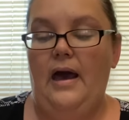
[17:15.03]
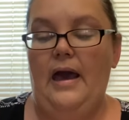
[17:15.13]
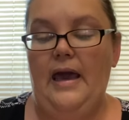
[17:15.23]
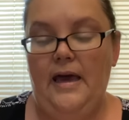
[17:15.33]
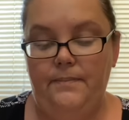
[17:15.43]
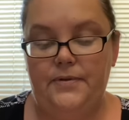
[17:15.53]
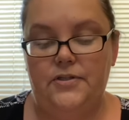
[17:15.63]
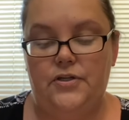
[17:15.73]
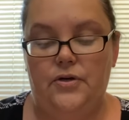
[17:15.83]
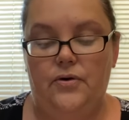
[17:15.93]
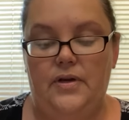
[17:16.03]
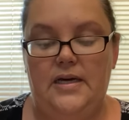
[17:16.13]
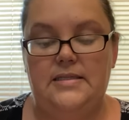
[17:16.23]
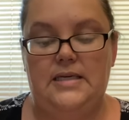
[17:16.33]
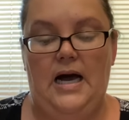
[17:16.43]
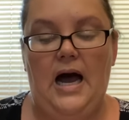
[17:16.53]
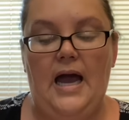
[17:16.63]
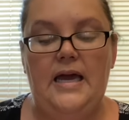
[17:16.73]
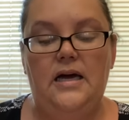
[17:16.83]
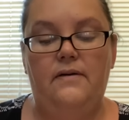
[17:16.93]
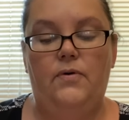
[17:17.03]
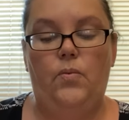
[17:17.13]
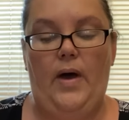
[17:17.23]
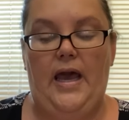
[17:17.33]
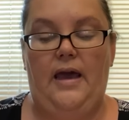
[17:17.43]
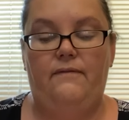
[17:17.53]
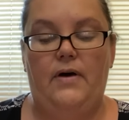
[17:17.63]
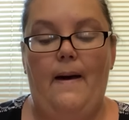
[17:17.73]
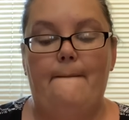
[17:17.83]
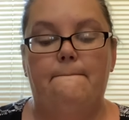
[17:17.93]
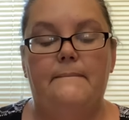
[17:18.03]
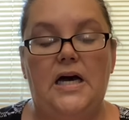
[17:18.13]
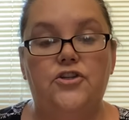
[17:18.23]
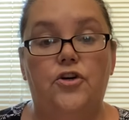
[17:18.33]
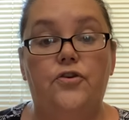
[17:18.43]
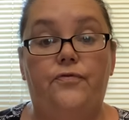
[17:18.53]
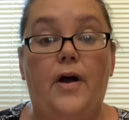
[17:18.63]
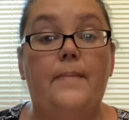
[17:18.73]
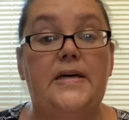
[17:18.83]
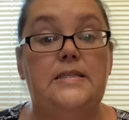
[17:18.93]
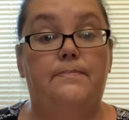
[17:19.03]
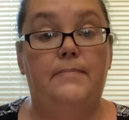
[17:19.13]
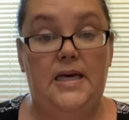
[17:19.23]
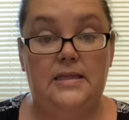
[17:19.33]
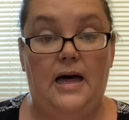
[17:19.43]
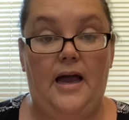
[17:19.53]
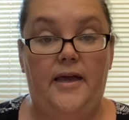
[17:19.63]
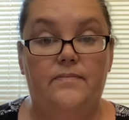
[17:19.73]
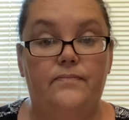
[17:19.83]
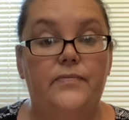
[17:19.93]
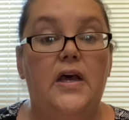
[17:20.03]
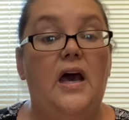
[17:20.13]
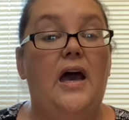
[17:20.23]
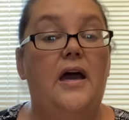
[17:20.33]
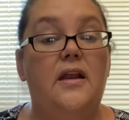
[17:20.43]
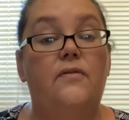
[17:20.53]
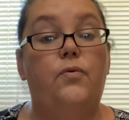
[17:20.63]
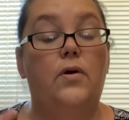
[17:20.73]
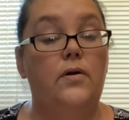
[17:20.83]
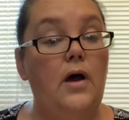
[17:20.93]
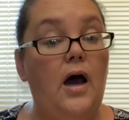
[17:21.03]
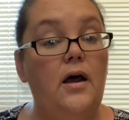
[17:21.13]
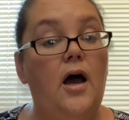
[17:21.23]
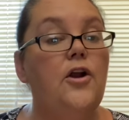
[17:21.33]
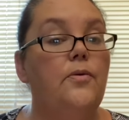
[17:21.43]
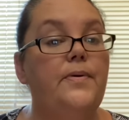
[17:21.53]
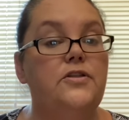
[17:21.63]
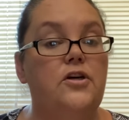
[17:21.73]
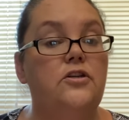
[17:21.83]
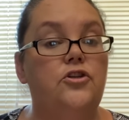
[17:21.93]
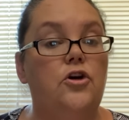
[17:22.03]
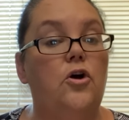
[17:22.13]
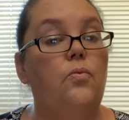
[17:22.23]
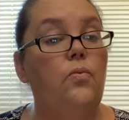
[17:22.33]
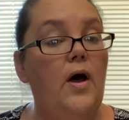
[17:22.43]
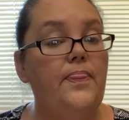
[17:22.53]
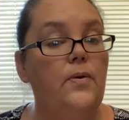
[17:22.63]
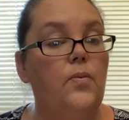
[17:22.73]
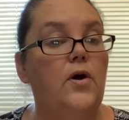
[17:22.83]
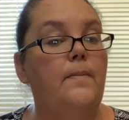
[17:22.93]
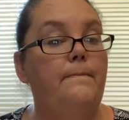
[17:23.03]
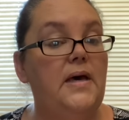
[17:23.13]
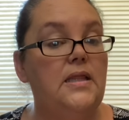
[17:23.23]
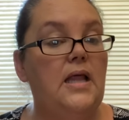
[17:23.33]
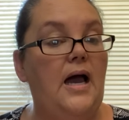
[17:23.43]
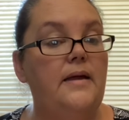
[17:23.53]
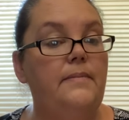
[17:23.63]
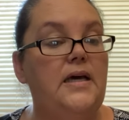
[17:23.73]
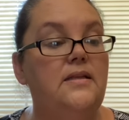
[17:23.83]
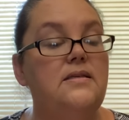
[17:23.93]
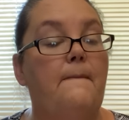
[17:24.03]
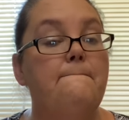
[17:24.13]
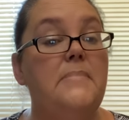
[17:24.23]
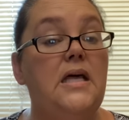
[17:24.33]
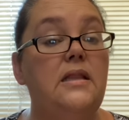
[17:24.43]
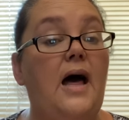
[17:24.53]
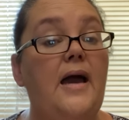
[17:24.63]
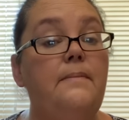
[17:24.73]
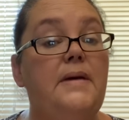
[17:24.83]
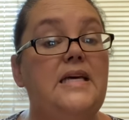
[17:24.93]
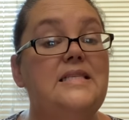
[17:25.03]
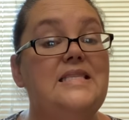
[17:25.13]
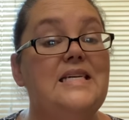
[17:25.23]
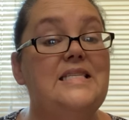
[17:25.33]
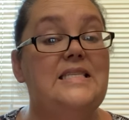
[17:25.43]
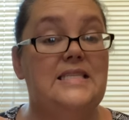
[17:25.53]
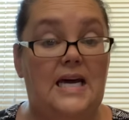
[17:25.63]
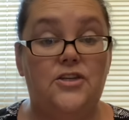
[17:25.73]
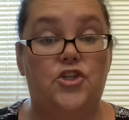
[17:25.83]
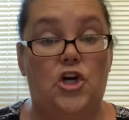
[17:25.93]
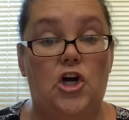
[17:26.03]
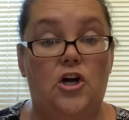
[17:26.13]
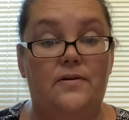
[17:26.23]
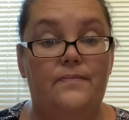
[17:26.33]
Amplitude is the height of a wave, measured from its midline. And if we're not 100% sure what the word midline means the center.